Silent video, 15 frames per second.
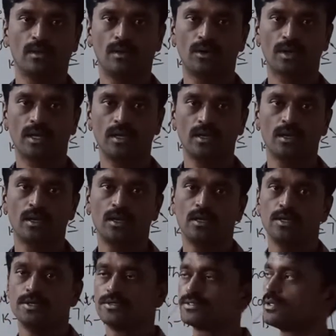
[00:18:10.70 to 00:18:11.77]
Okay.
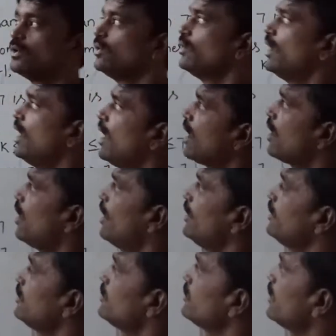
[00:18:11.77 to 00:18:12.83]
So
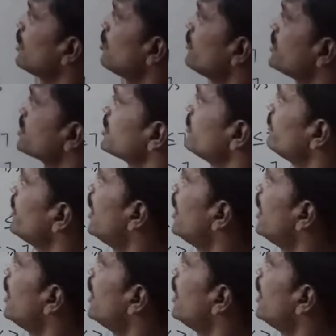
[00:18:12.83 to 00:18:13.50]
according to the question, we